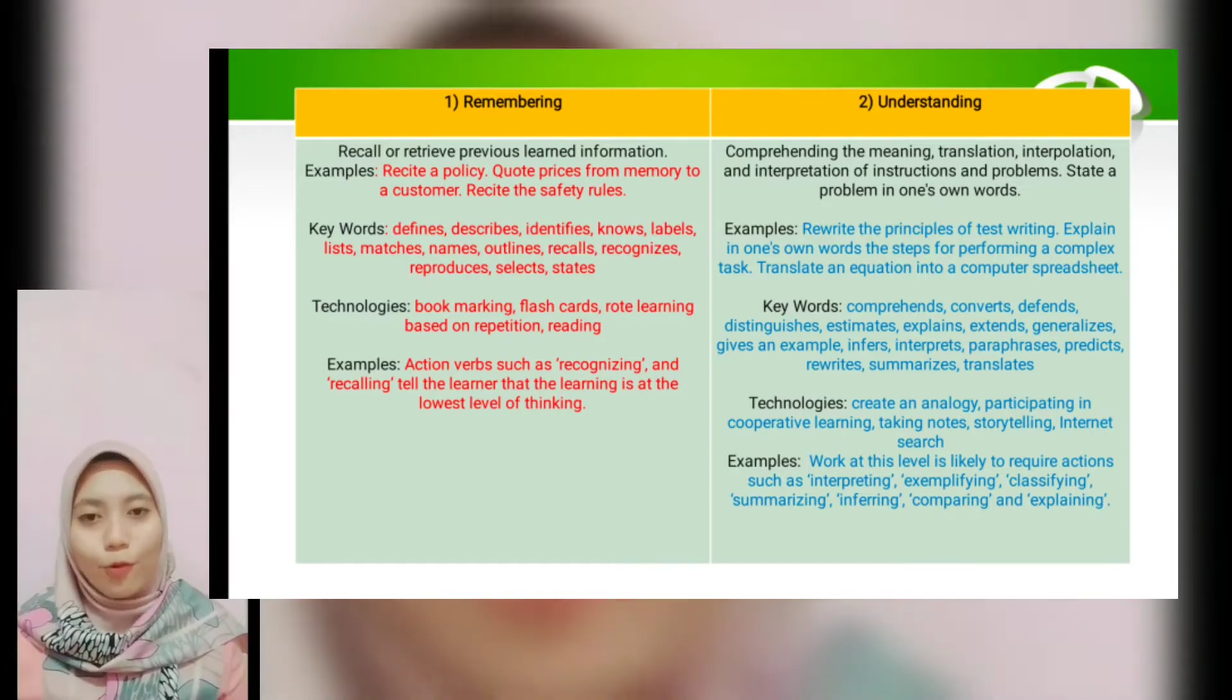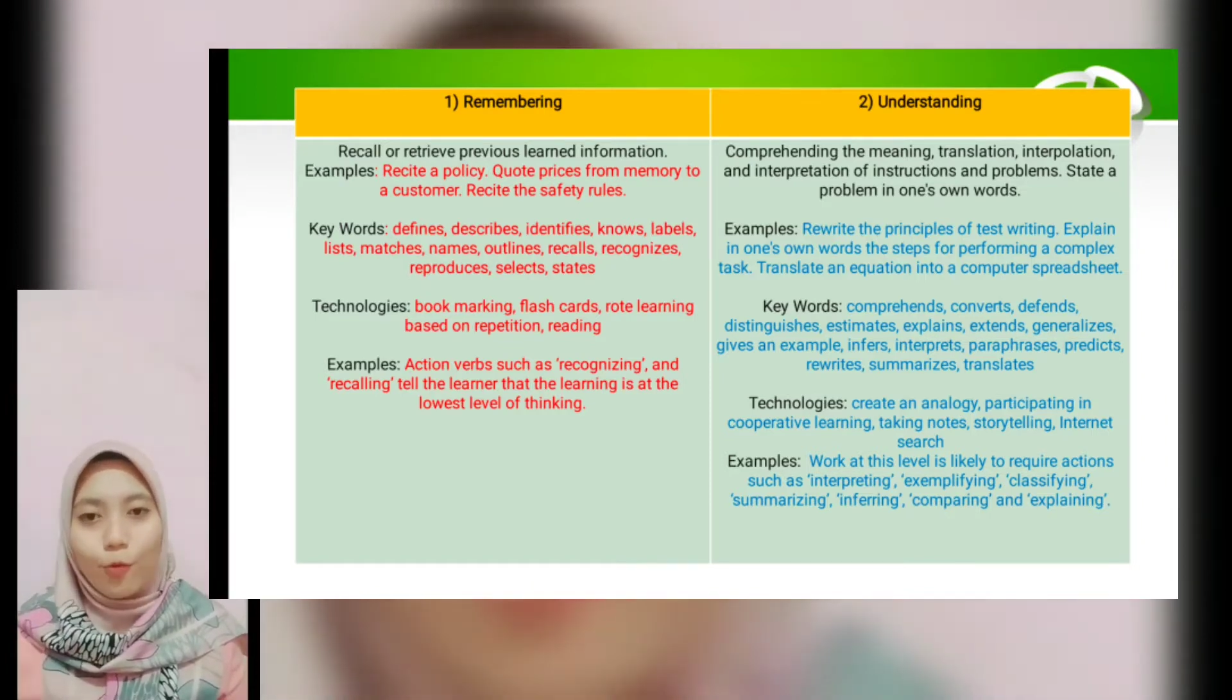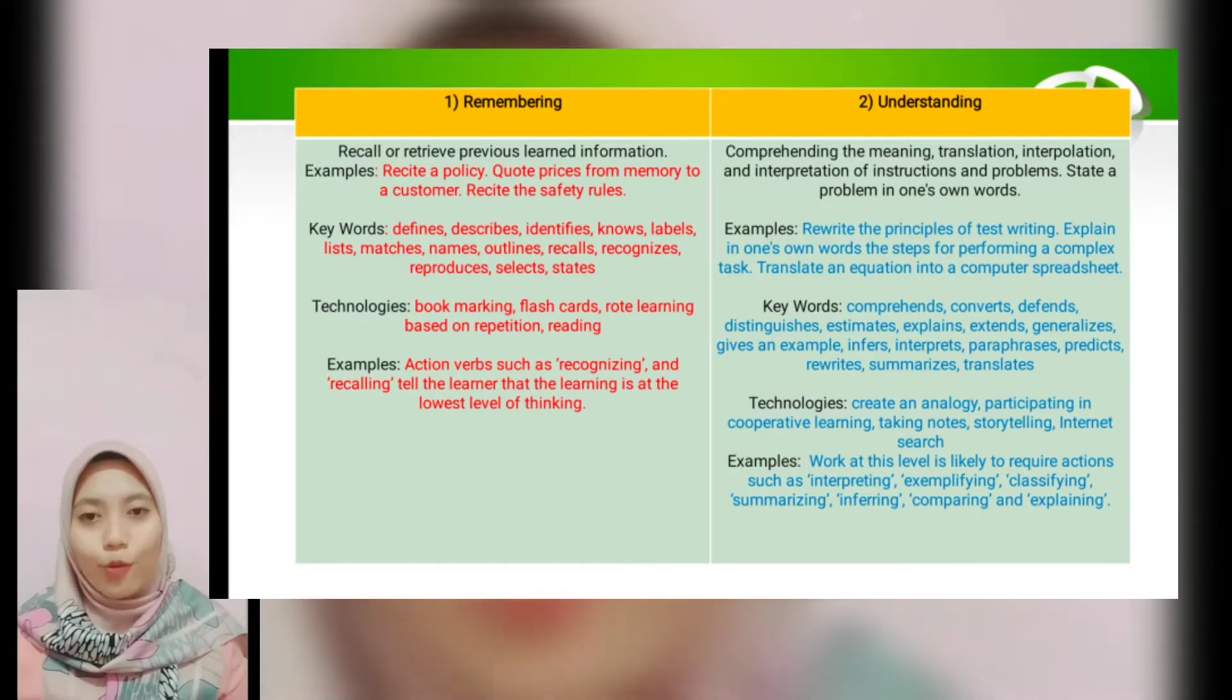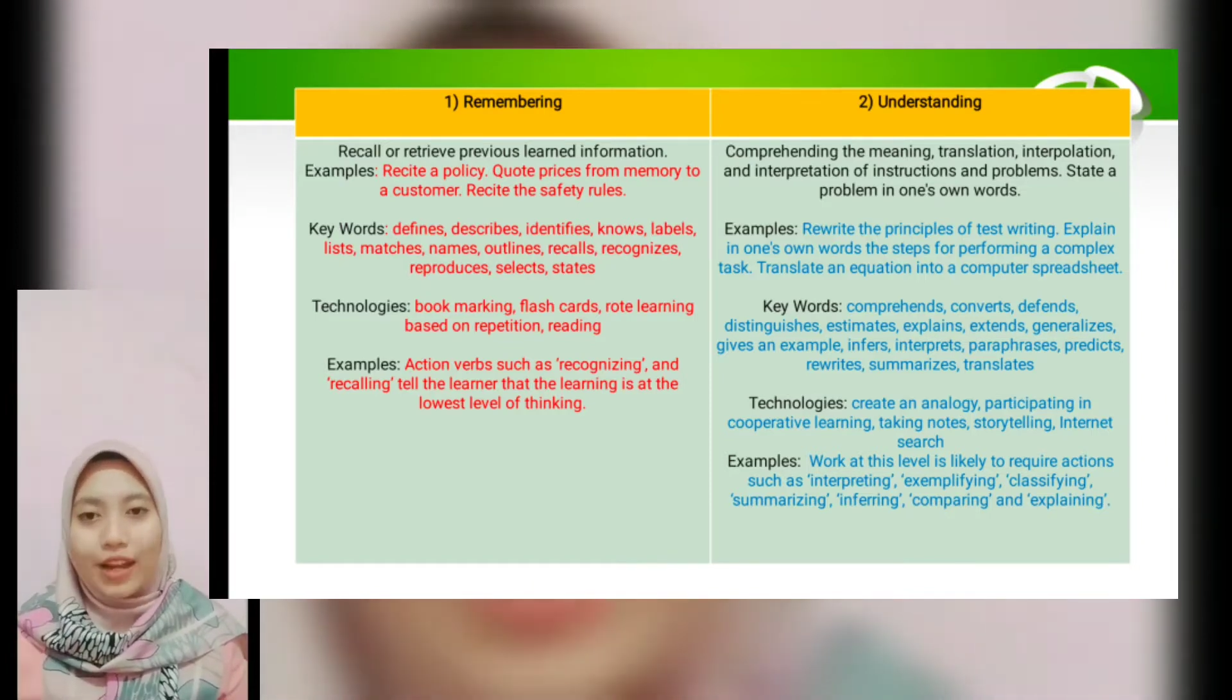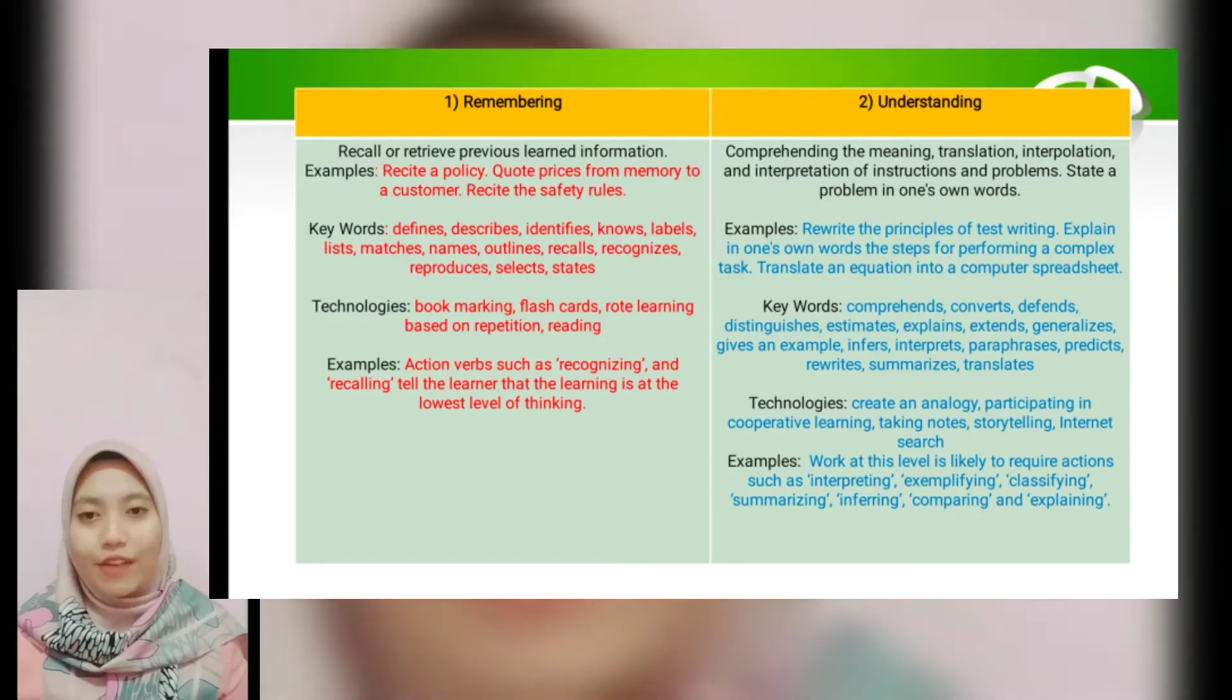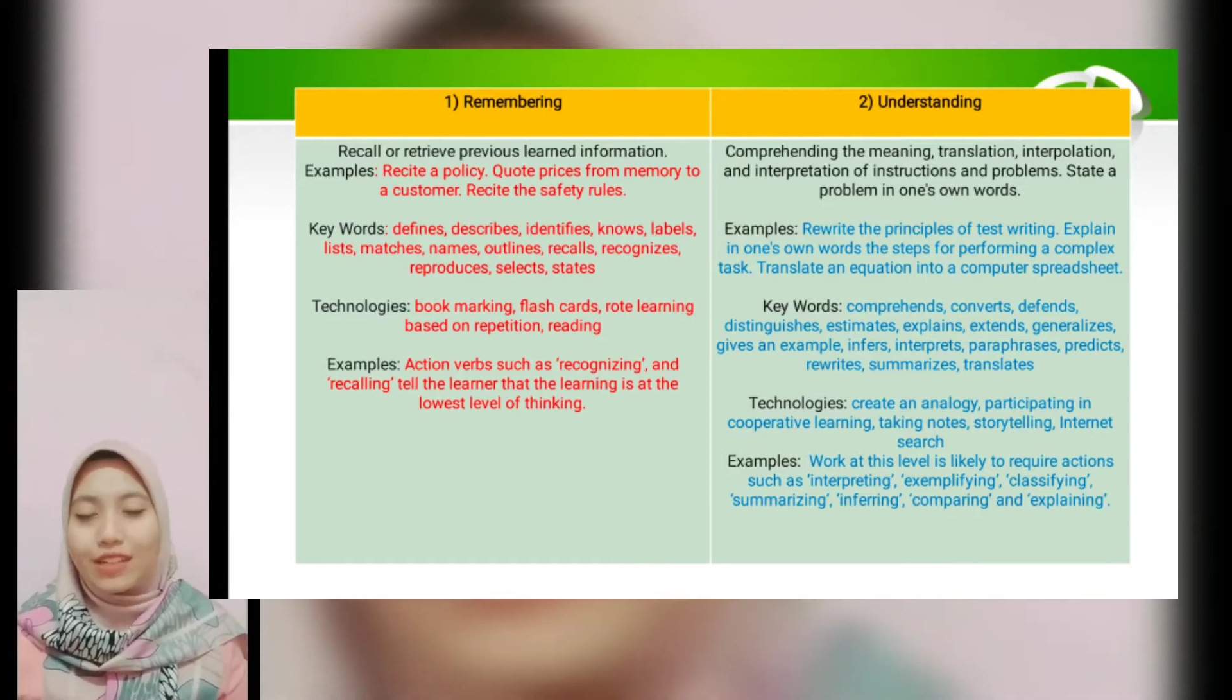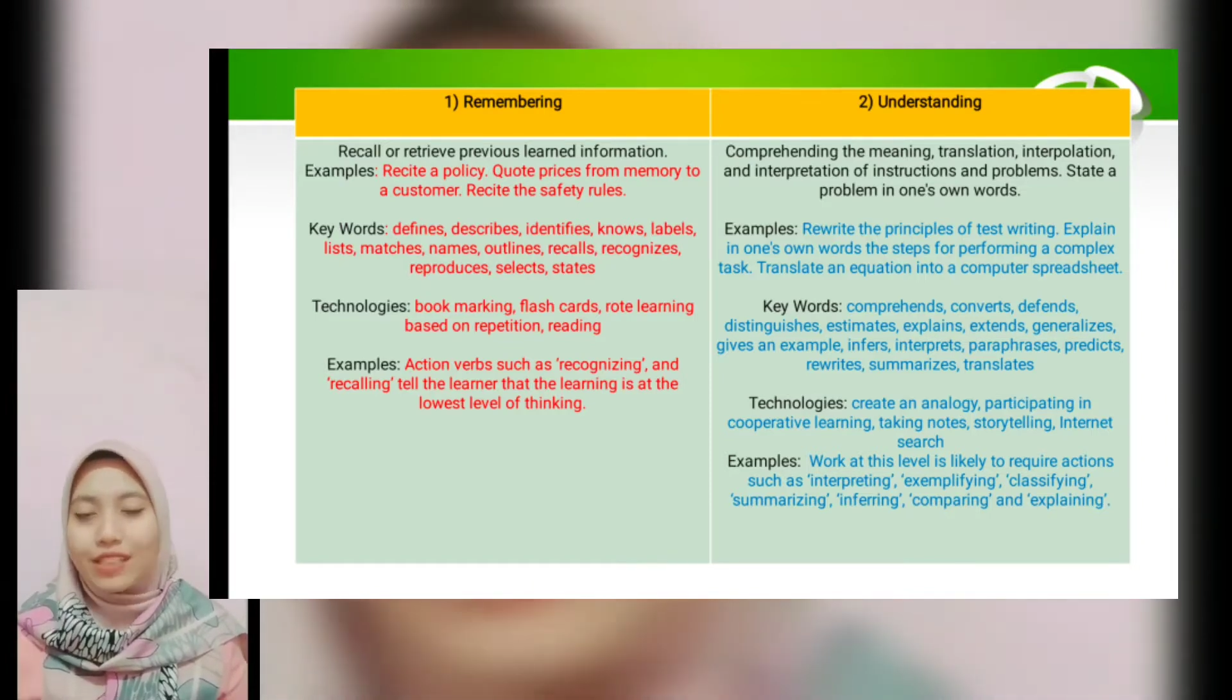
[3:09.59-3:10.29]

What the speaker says: whatever